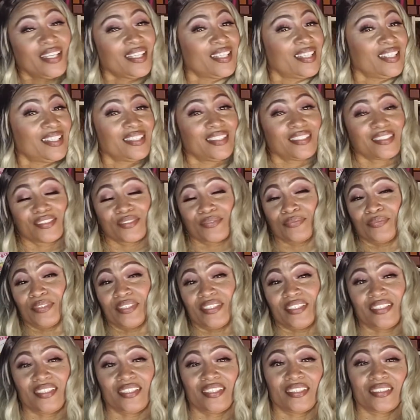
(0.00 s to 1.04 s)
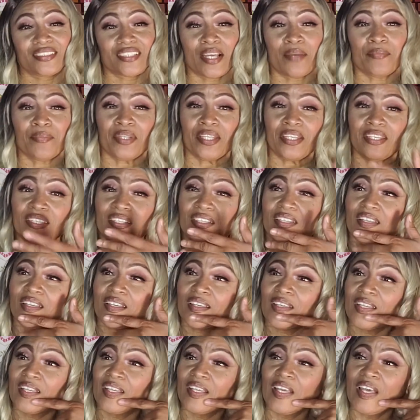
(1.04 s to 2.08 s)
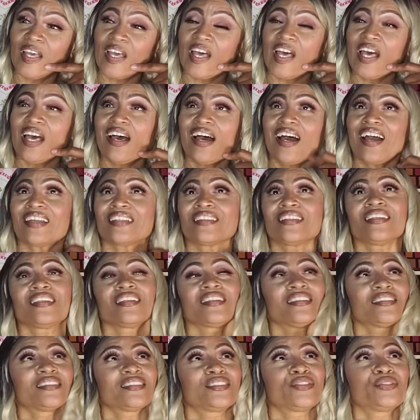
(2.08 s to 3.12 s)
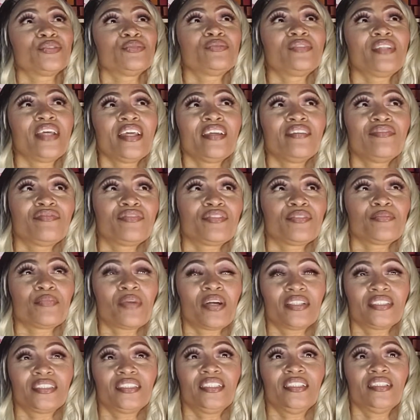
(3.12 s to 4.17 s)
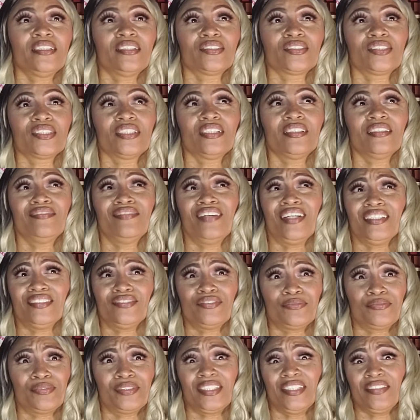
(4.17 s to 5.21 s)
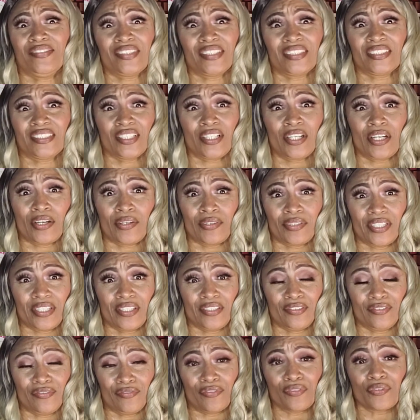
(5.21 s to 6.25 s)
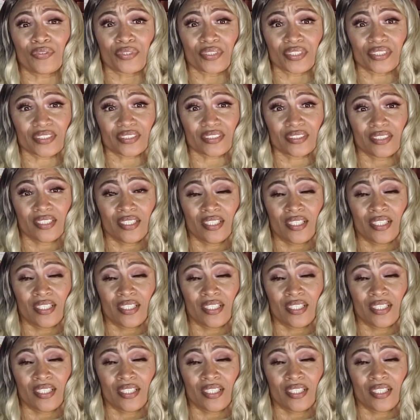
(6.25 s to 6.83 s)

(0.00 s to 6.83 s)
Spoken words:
It is what it is. I mean, I think it's too late for Martell to get advice from Steve because they're already divorced.